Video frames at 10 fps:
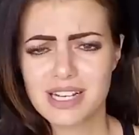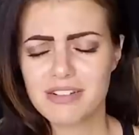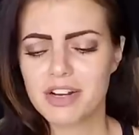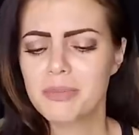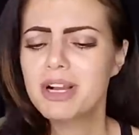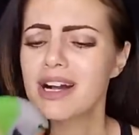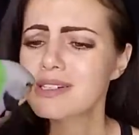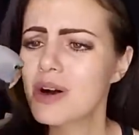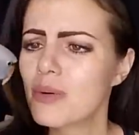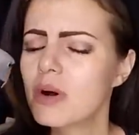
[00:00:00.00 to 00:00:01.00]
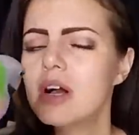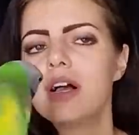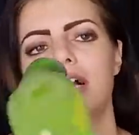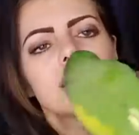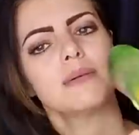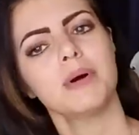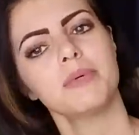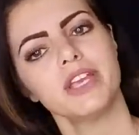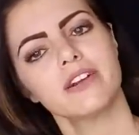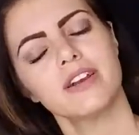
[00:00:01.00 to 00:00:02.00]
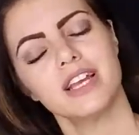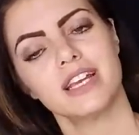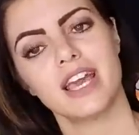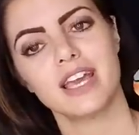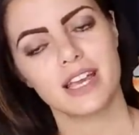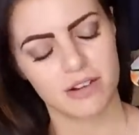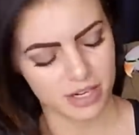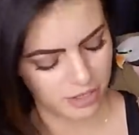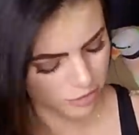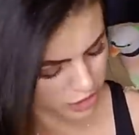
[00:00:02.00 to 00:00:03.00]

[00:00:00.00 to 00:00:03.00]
down here. Picasso, come up here and hang out. I know